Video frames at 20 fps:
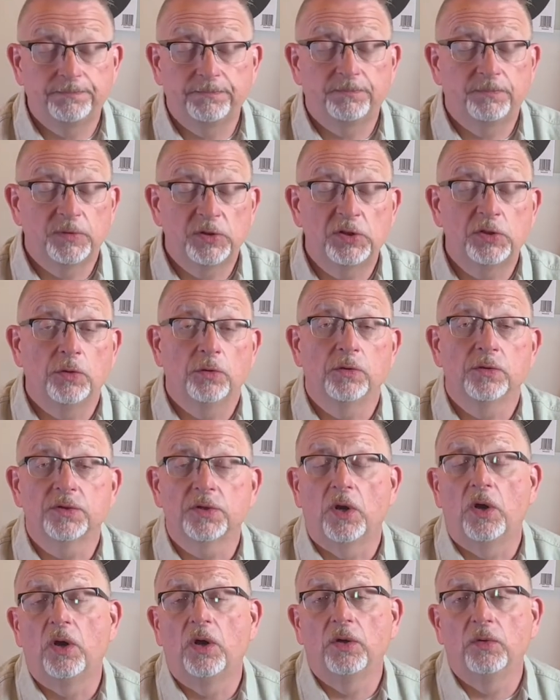shooters
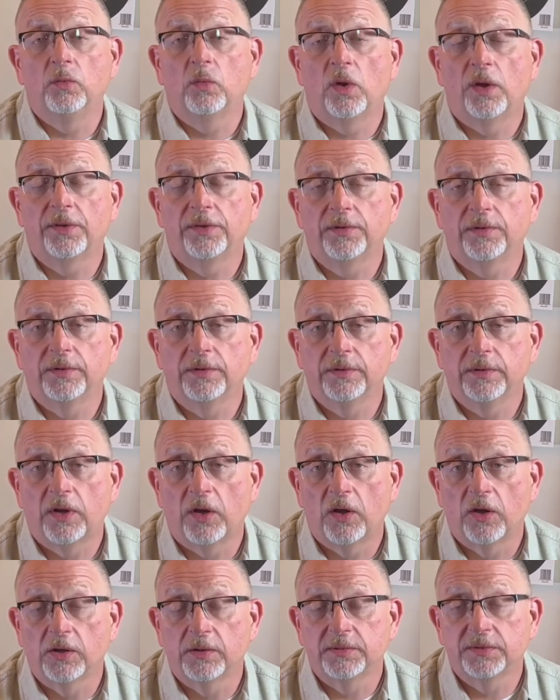on Walther
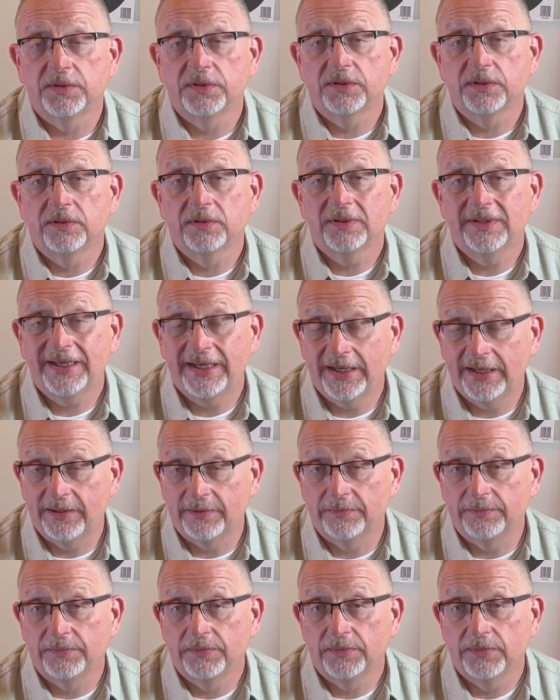Arms
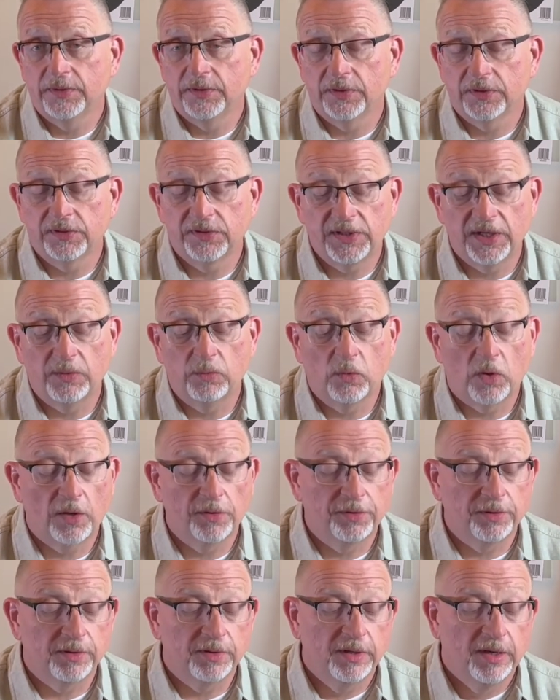team, the Team
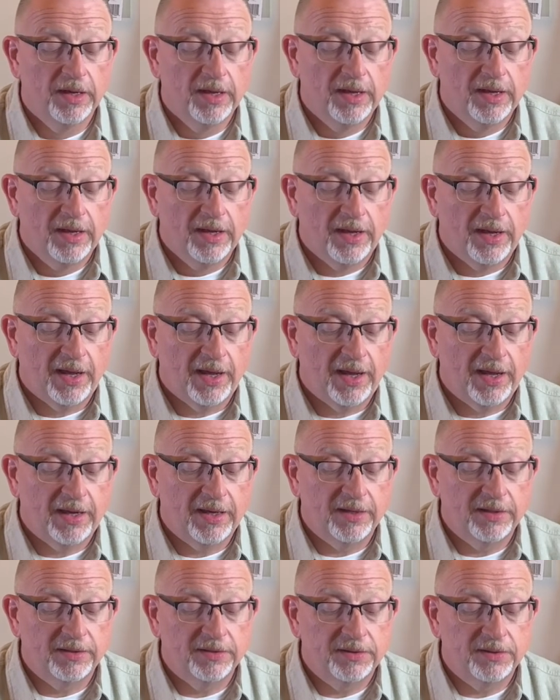Walther.
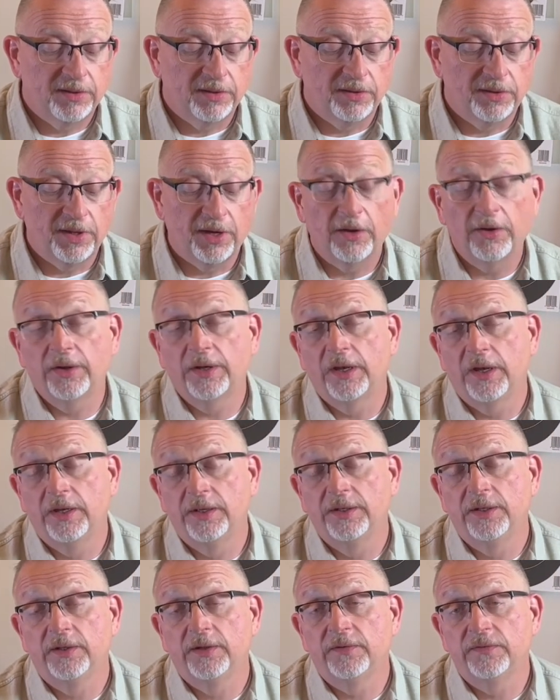And their
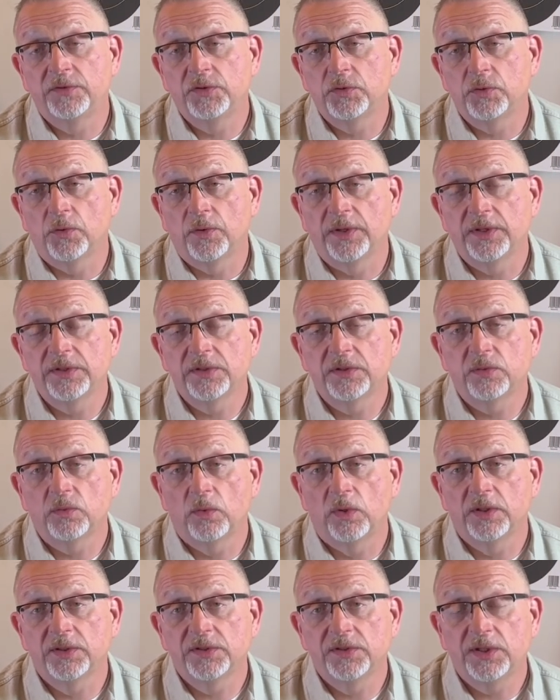gun of choice
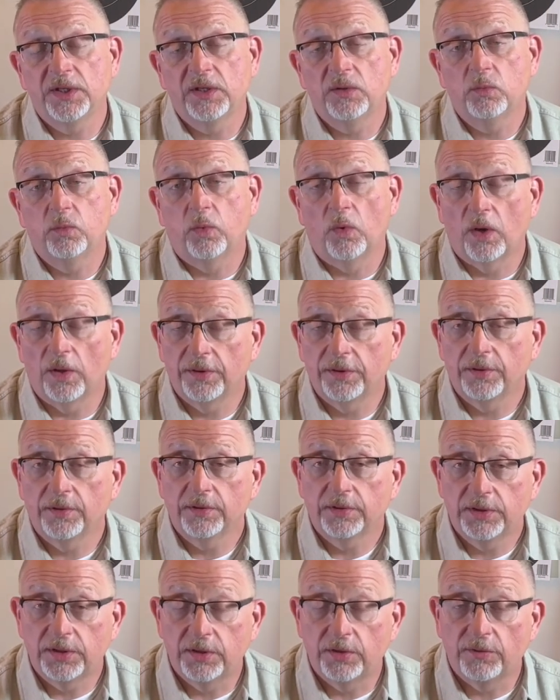was the Walther
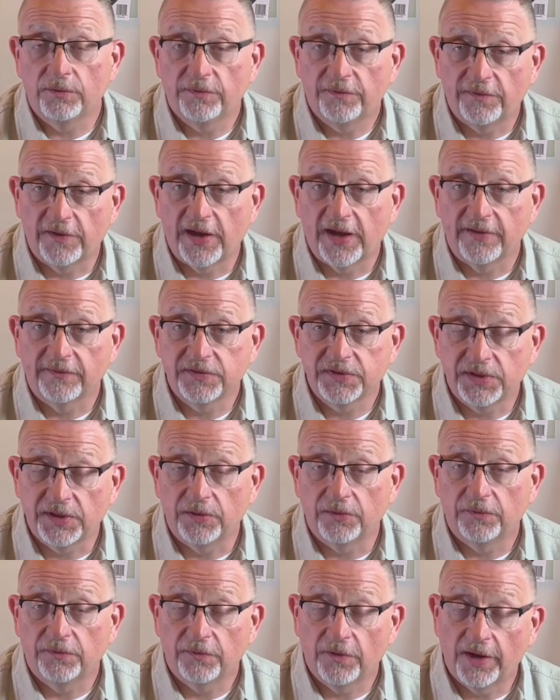Q5
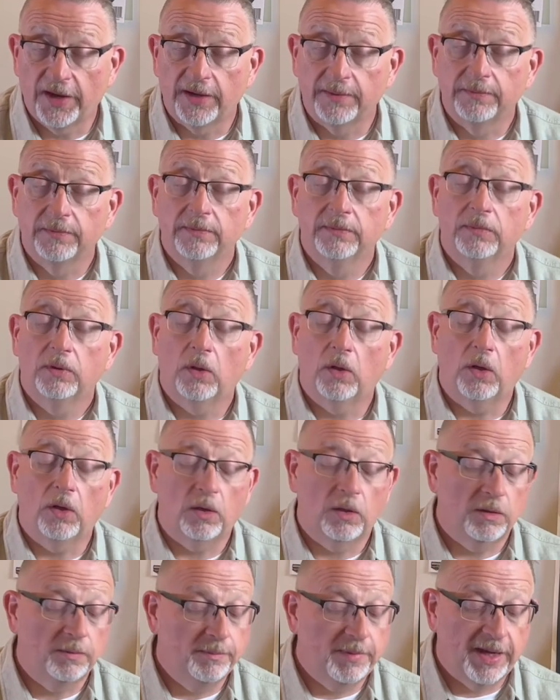steel frame. Oh,
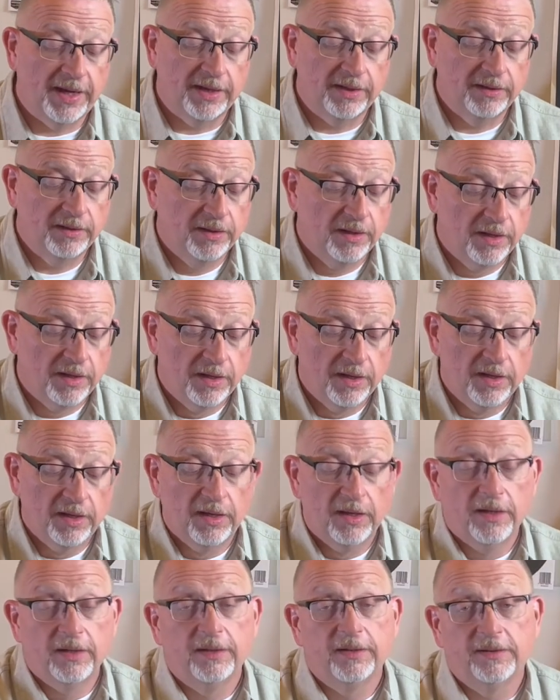man,
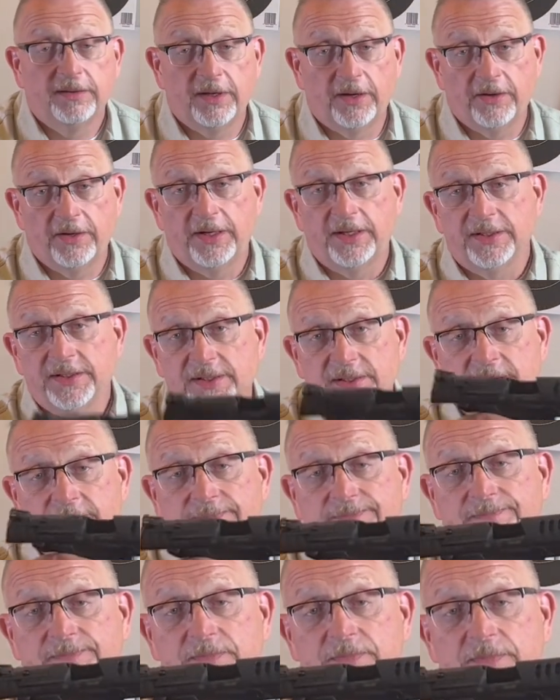there it is.
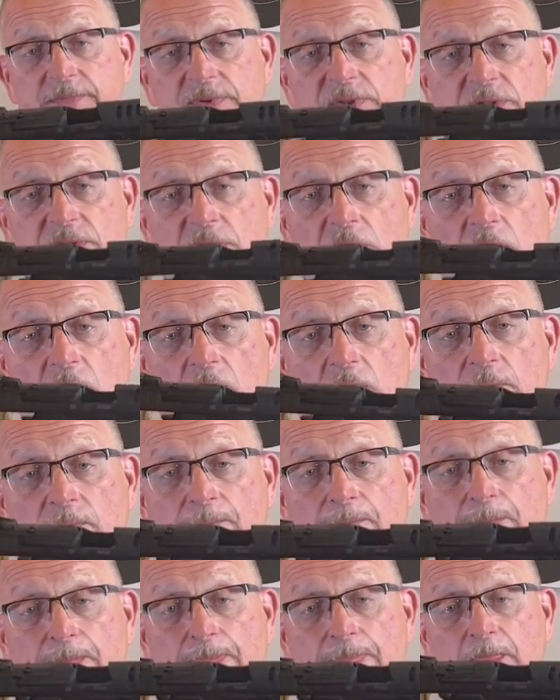So
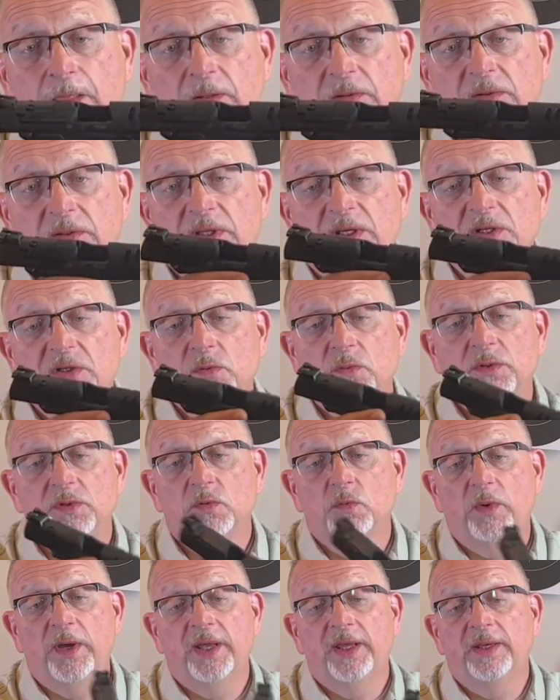this was
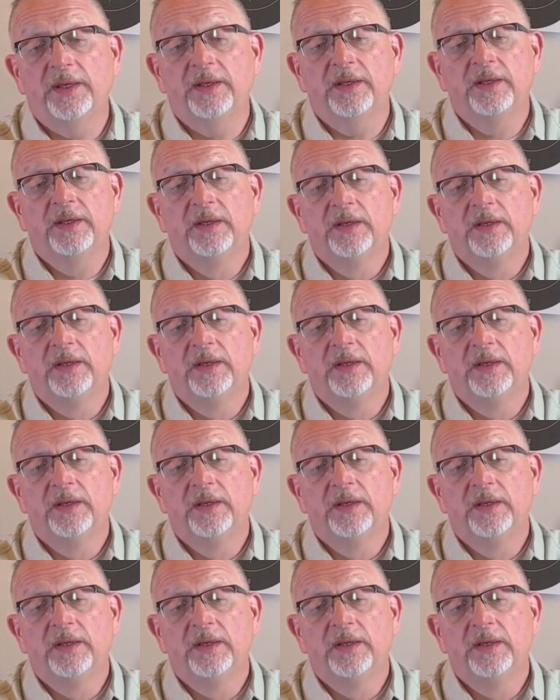when